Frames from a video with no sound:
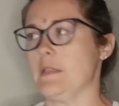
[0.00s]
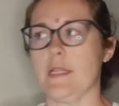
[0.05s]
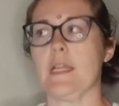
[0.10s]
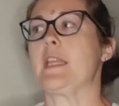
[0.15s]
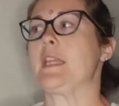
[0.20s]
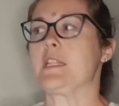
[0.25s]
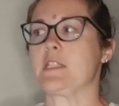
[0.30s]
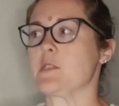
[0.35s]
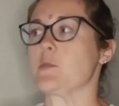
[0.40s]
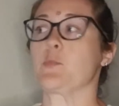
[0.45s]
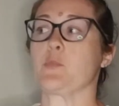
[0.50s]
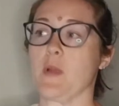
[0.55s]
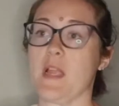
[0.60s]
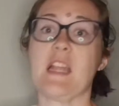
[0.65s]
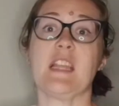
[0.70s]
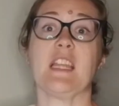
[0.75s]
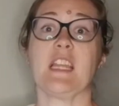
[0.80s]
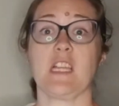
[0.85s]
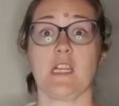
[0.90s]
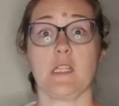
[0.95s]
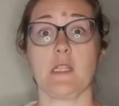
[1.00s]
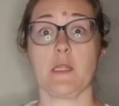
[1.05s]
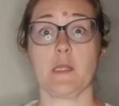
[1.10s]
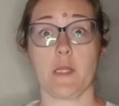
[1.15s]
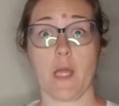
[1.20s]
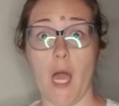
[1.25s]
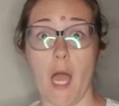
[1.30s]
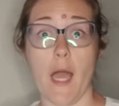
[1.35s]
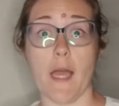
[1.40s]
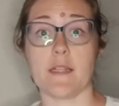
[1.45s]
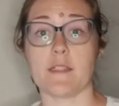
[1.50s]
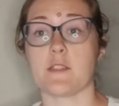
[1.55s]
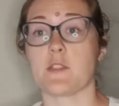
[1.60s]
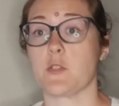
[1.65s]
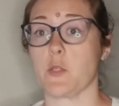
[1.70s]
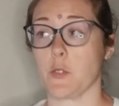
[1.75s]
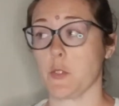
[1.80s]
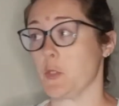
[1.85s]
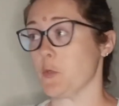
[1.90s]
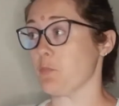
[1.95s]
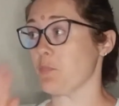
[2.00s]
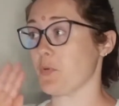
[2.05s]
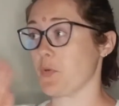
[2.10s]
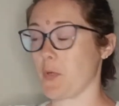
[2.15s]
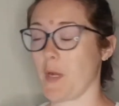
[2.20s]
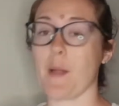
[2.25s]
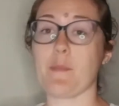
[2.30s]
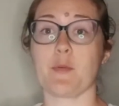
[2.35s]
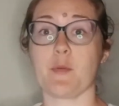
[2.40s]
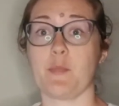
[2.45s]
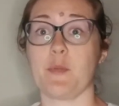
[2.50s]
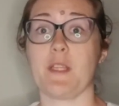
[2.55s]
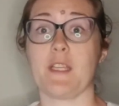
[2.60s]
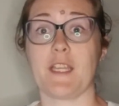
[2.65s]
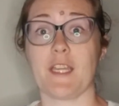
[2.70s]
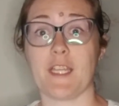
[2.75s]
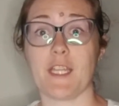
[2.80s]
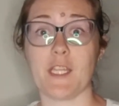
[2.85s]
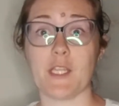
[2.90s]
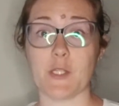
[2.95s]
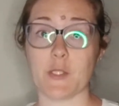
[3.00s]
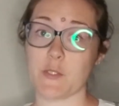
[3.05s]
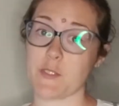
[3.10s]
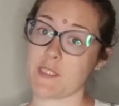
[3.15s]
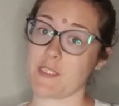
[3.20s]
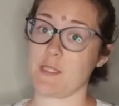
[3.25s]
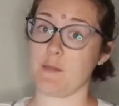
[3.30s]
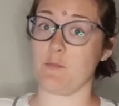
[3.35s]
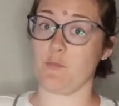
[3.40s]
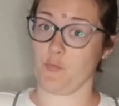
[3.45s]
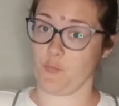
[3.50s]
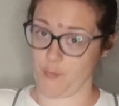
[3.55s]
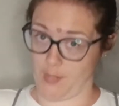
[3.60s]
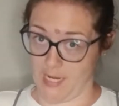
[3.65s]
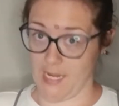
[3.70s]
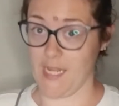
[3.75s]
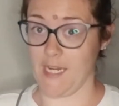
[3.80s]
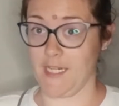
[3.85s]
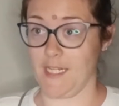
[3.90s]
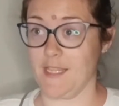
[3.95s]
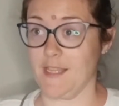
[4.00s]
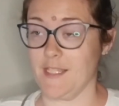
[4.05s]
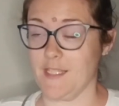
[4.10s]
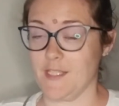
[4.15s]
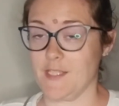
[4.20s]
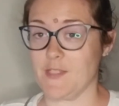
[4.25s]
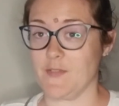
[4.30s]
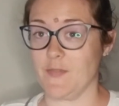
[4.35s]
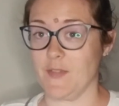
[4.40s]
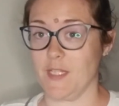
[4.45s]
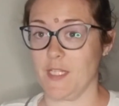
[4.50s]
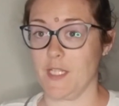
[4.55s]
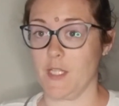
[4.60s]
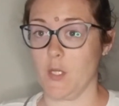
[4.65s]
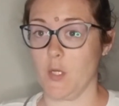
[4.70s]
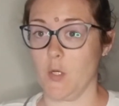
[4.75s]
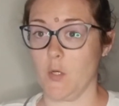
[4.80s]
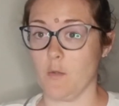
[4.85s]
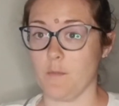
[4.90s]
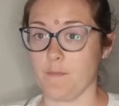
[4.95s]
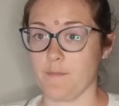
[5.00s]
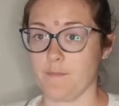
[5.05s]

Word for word: Like, it's raining a lot, so you're probably gonna hear some rain in this video.